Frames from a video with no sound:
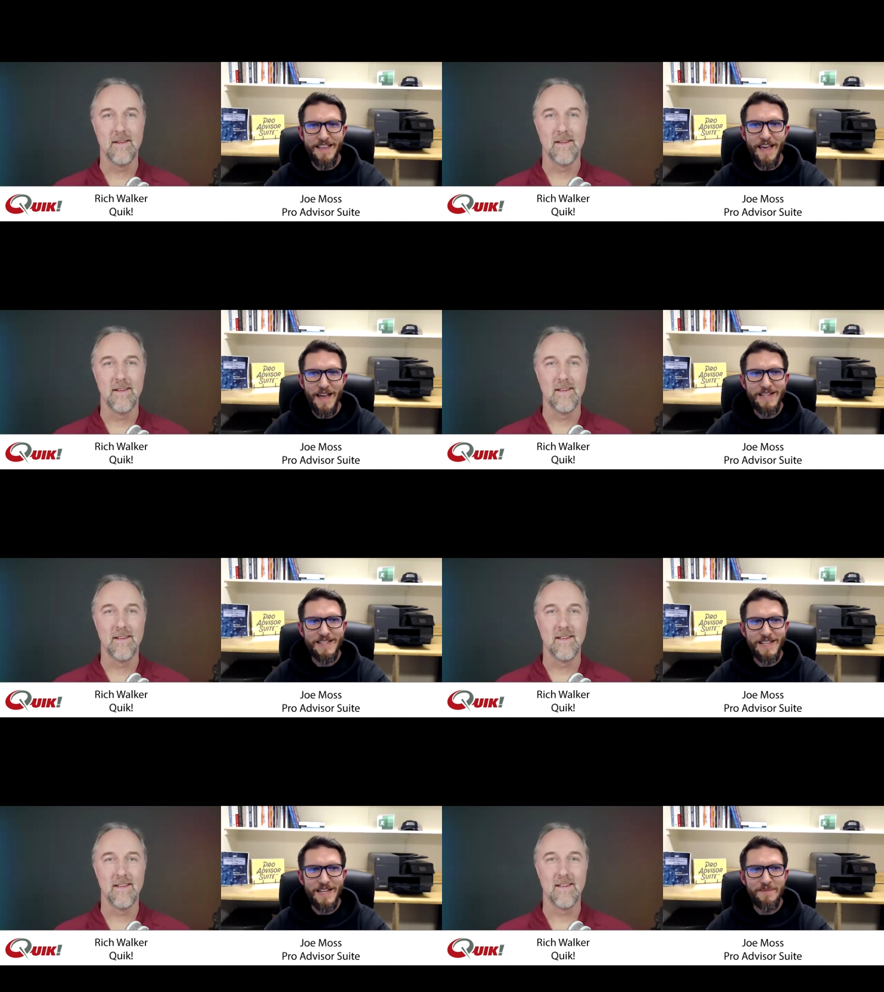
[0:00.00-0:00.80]
Speaker 1: yeah i
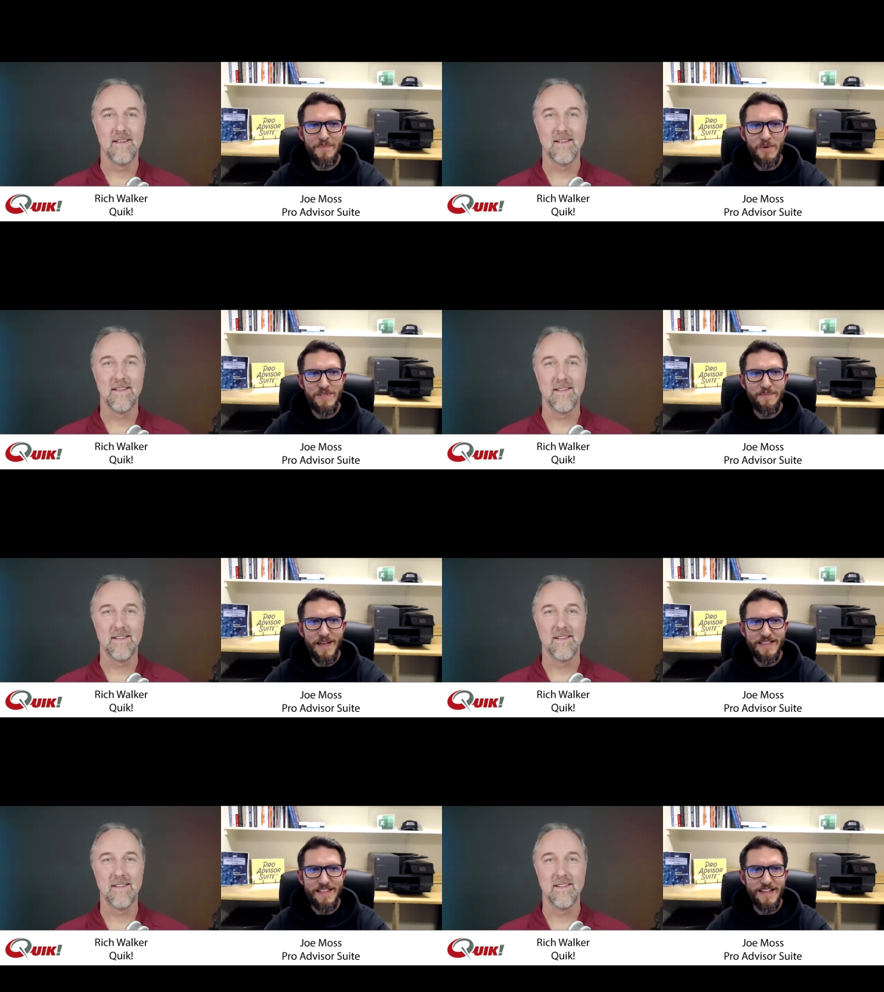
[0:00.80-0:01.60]
actually did a post
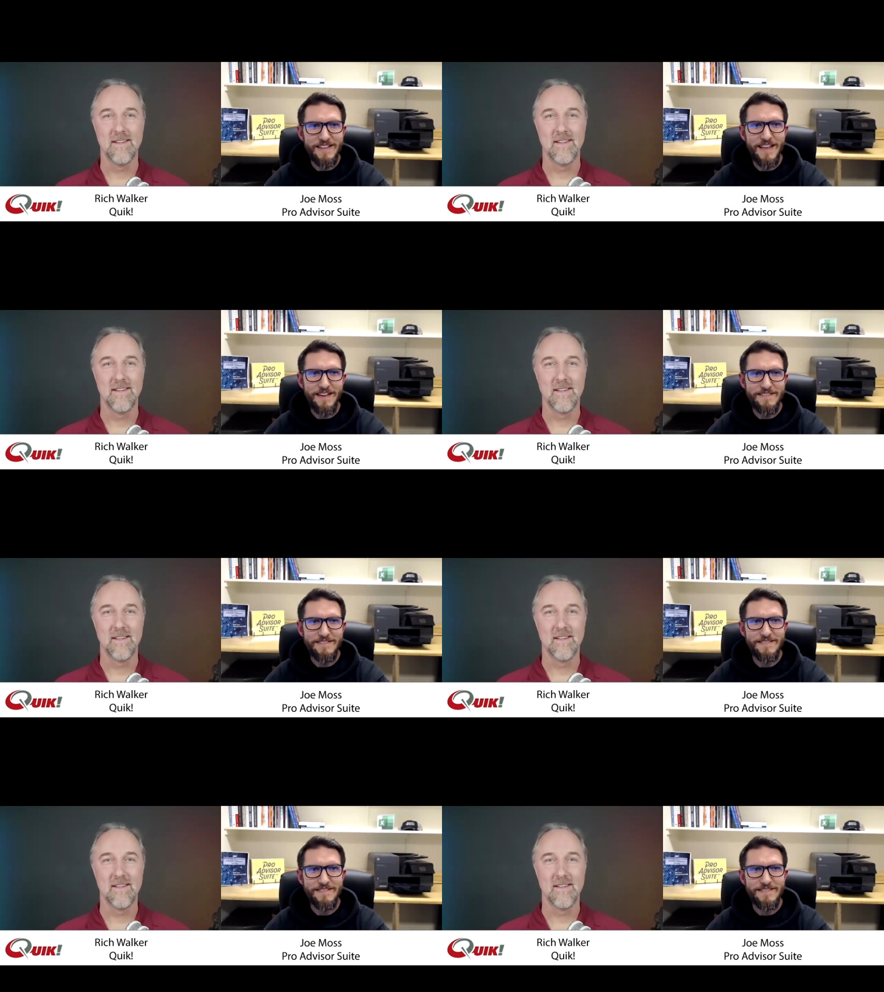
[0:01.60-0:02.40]
about that yeah
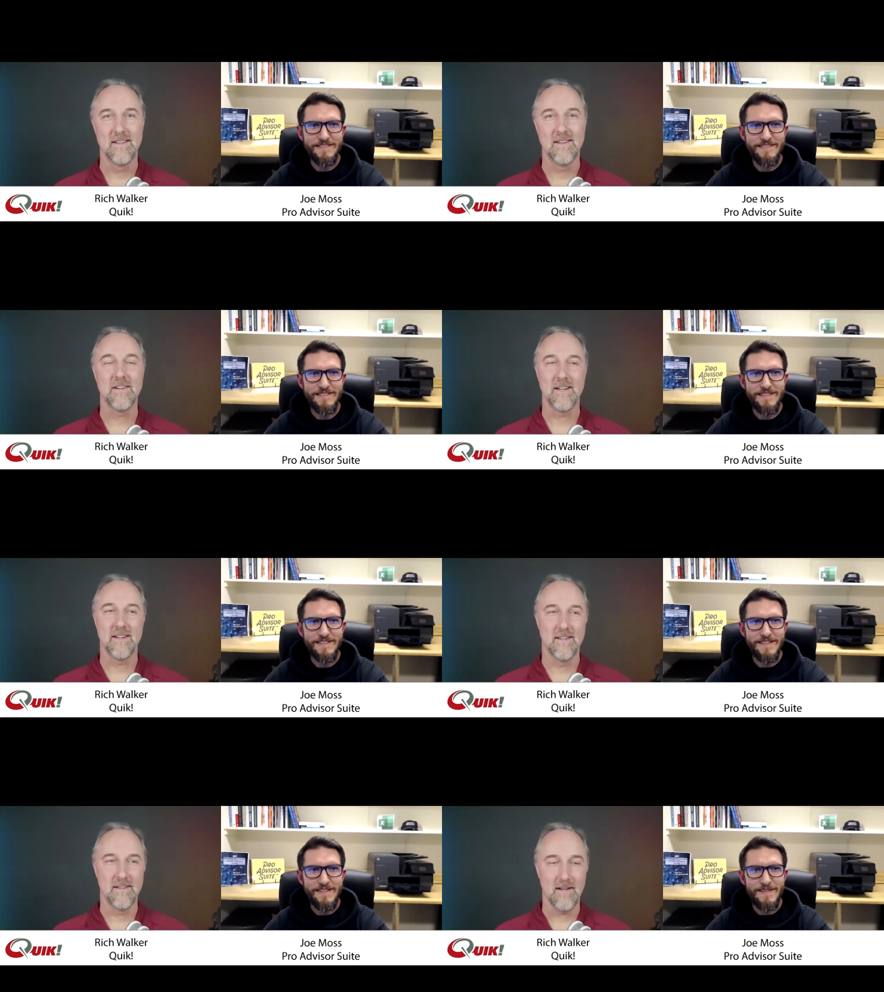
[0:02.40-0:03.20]

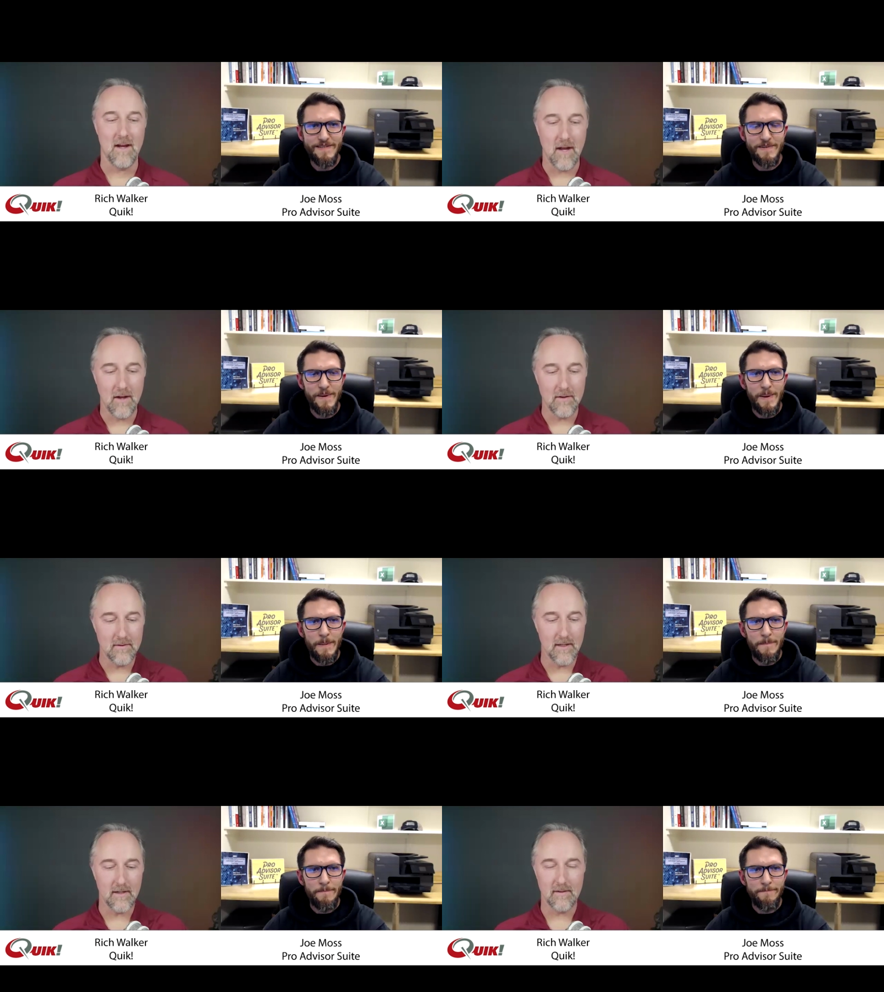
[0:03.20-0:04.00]
okay how, how do you
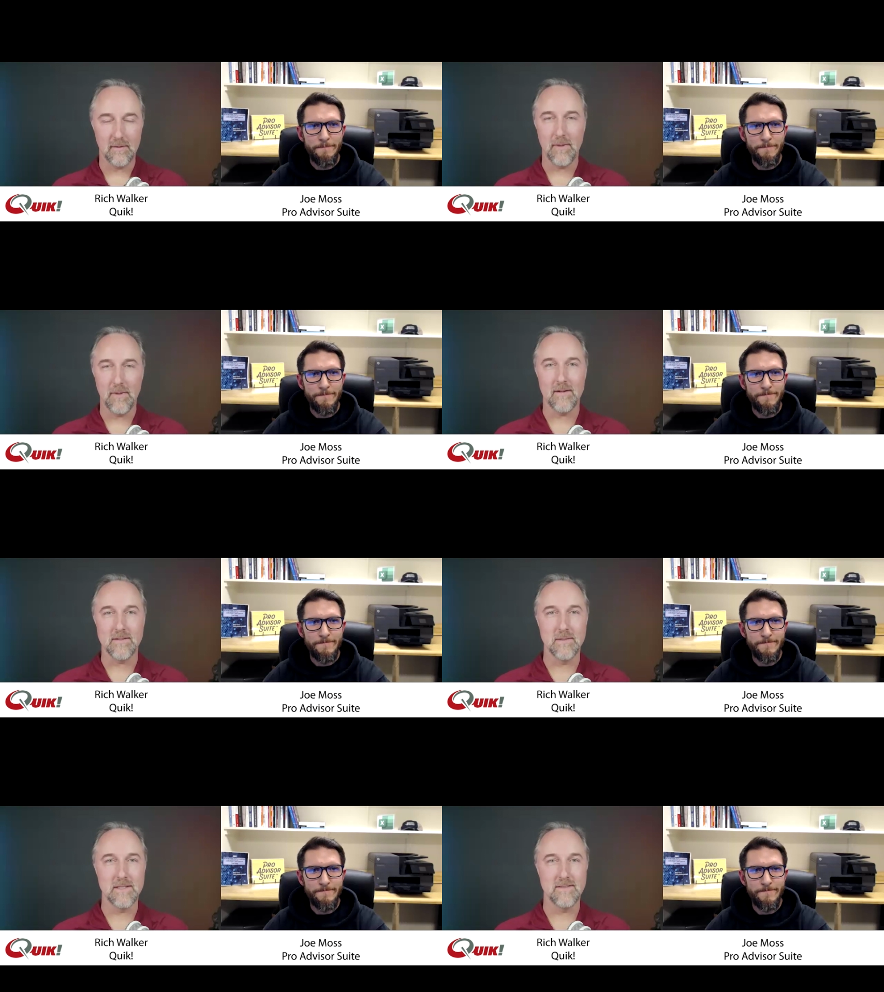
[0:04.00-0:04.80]
think it
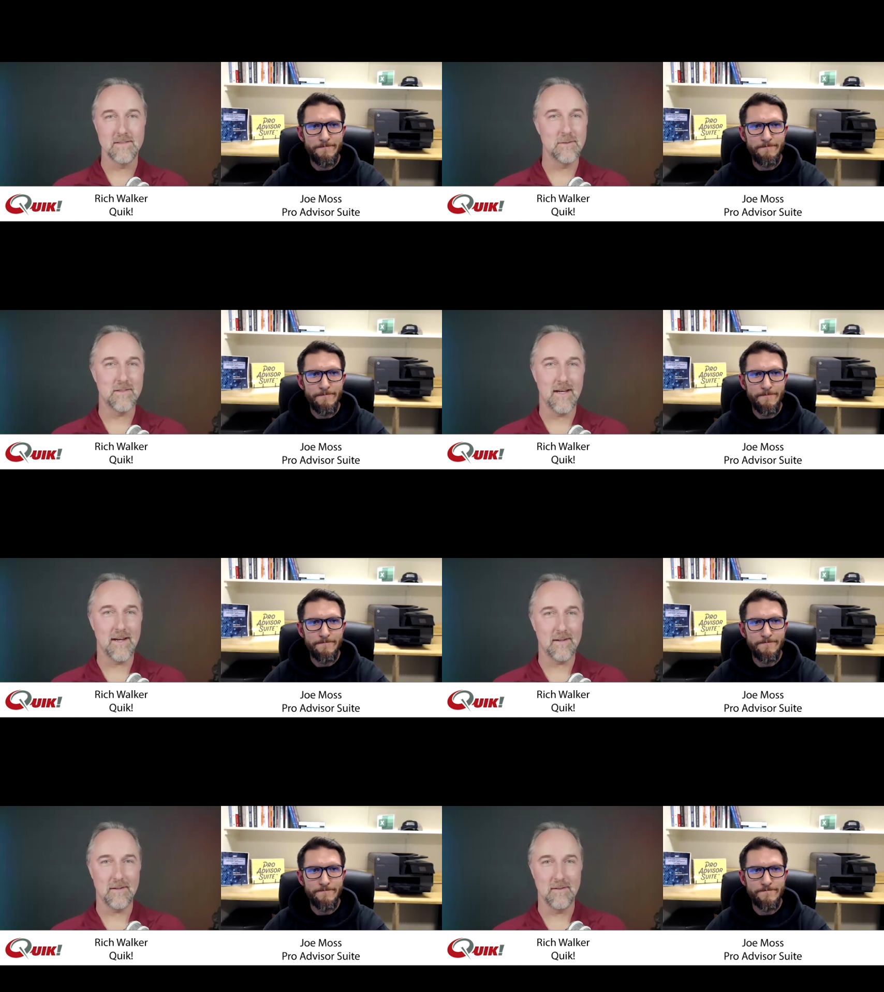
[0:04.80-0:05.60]
compares i mean it's new
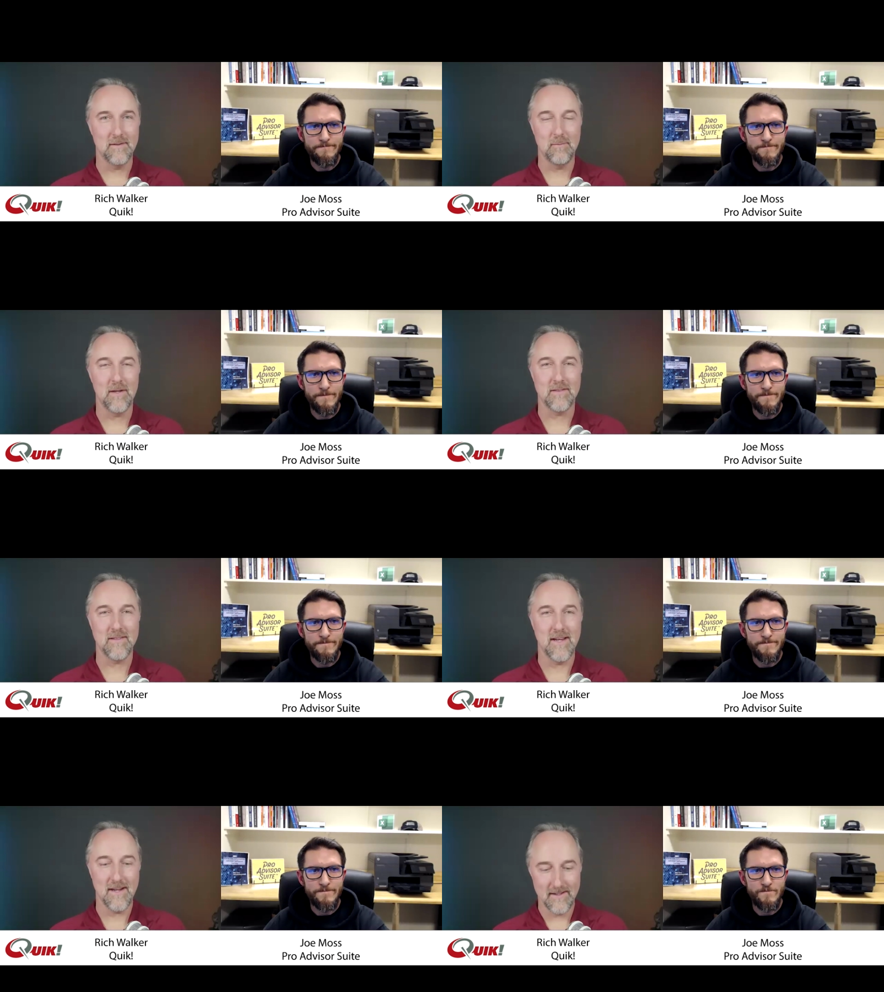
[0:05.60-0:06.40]
tech it's better
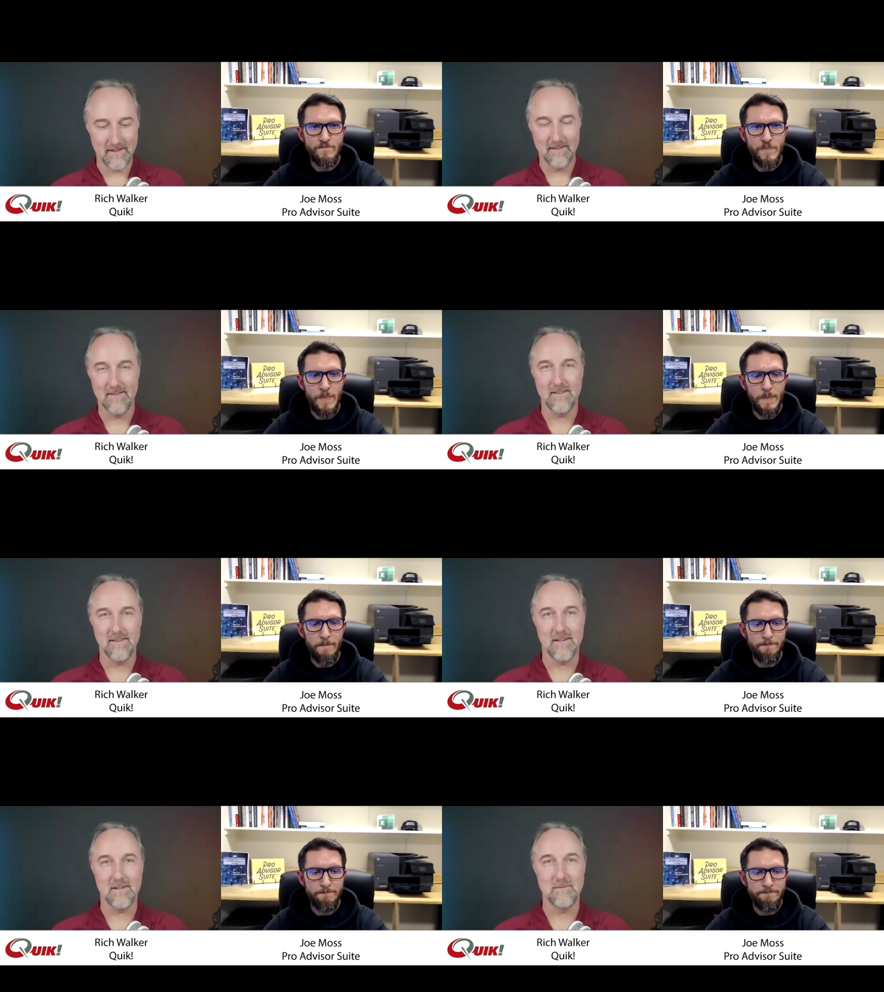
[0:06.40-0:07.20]
tech
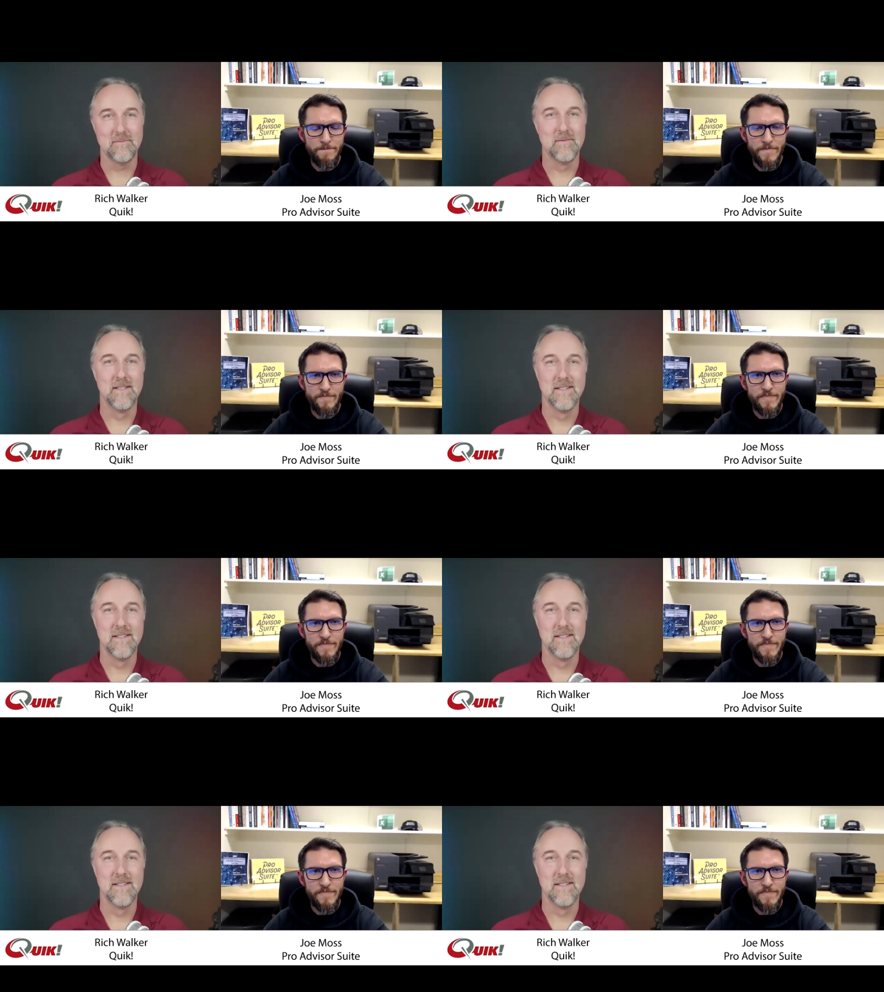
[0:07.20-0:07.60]
um,